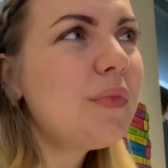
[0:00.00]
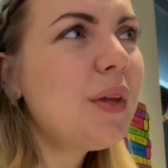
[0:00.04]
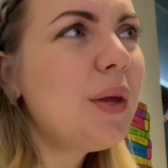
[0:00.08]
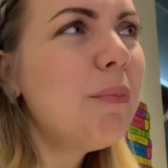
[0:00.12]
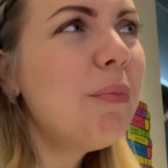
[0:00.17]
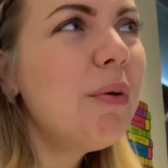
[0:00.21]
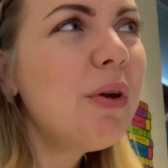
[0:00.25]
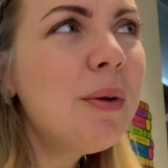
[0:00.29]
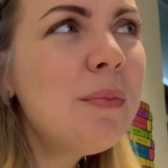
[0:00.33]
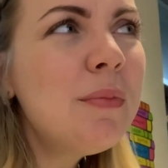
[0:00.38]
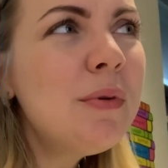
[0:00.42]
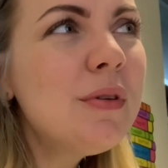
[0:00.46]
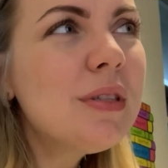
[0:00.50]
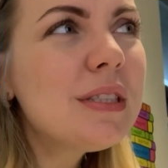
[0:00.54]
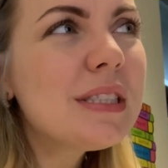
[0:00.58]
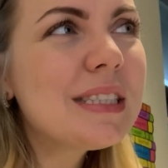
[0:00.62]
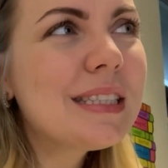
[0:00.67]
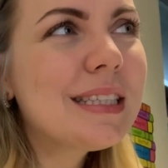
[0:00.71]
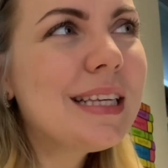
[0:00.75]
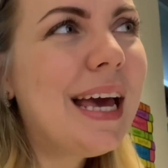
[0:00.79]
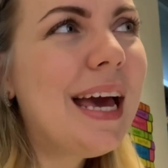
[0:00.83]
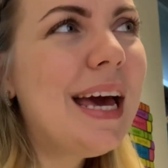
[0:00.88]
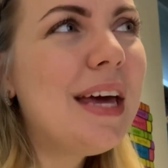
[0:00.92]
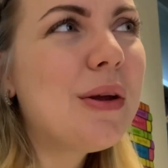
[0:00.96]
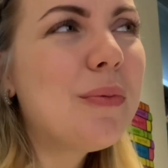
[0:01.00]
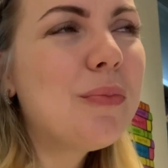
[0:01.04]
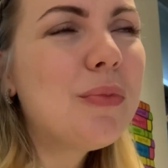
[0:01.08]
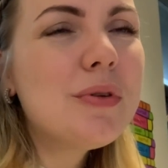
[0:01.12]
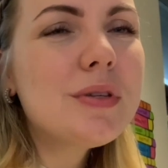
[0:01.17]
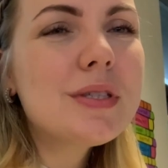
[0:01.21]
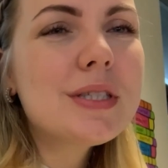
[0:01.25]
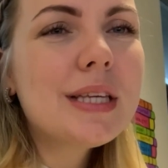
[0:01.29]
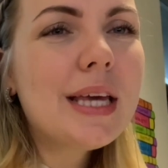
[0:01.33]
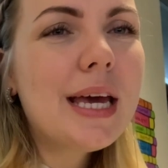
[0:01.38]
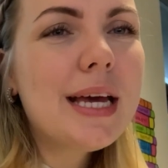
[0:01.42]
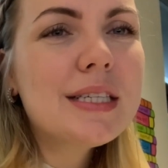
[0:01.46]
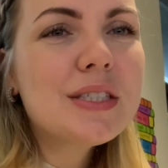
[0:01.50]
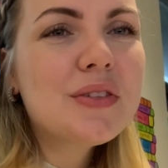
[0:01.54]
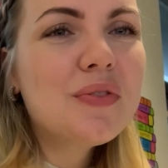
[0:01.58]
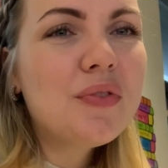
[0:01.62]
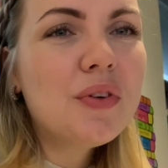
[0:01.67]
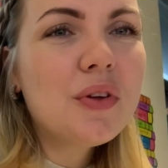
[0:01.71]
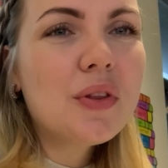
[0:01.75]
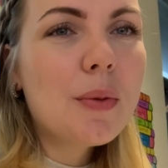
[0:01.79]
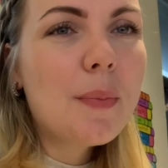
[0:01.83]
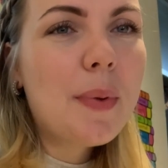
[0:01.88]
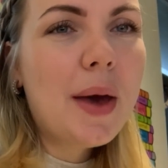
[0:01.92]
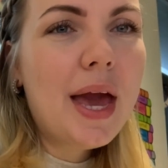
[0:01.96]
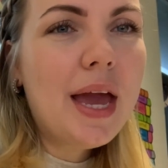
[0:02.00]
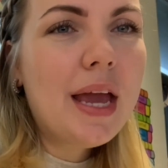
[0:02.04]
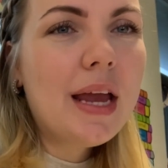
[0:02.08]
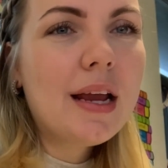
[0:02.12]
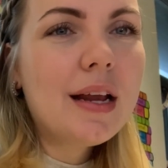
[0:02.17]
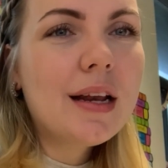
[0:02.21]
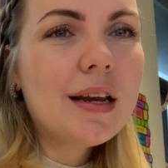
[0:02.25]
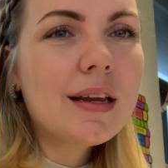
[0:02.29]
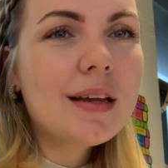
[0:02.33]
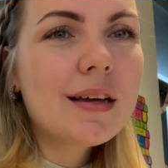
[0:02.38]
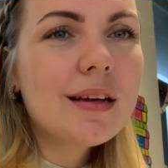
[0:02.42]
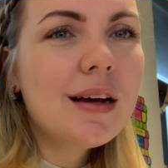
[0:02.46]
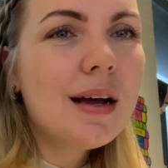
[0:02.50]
But I'm not scared. I'm not scared to feel the pain.